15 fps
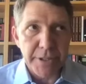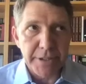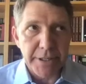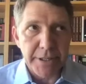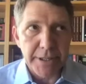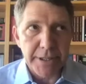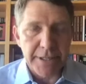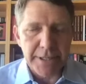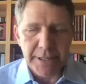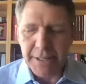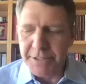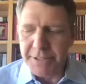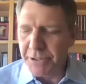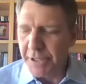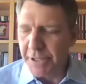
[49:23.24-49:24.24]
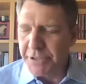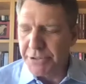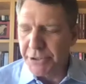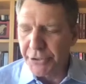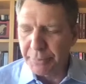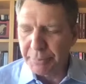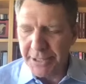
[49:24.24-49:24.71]
I, I, I
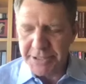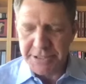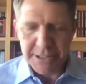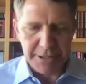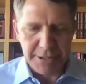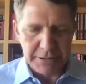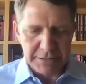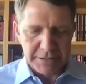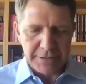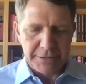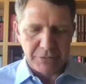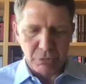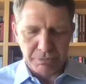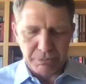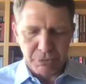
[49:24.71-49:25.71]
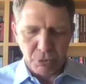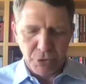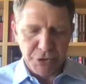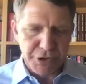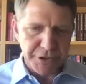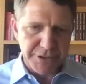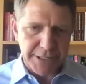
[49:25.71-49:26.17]
started by saying that
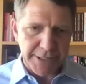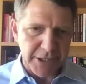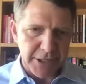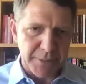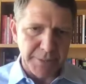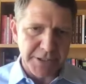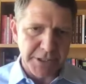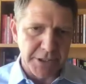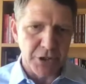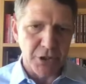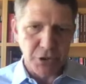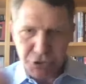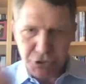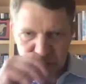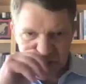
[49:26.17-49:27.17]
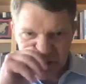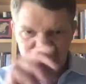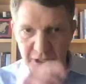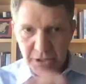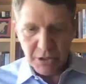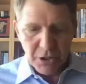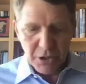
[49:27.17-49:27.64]
origins, economics, and
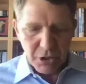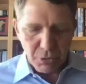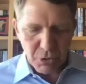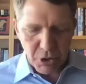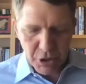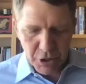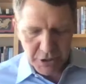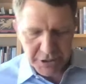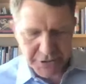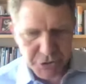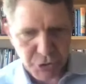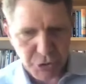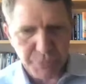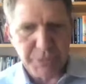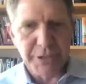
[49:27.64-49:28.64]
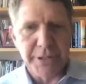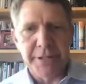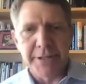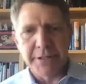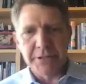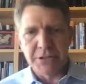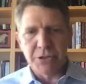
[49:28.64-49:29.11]
culture were all
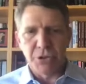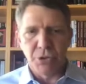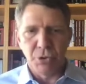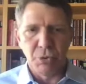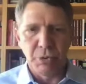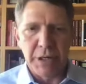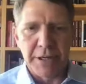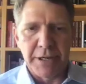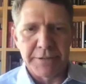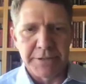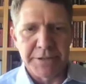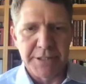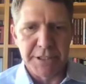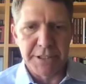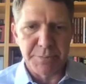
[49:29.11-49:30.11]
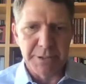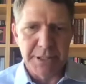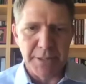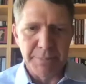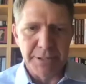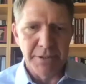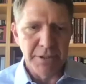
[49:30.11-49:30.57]
contributing to uh, the states
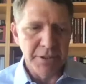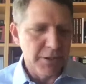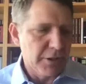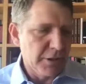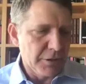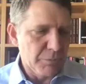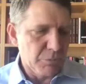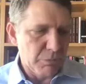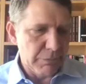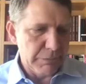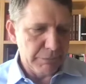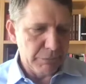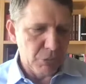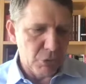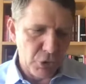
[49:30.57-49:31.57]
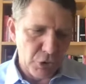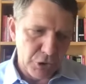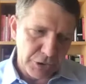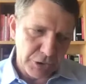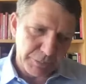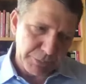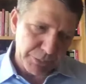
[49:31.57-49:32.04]
becoming
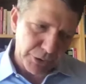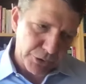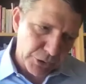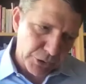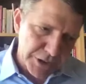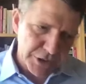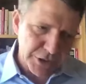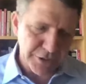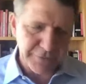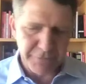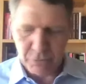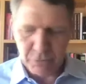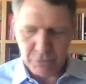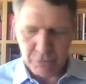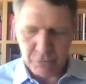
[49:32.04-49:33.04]
more progressive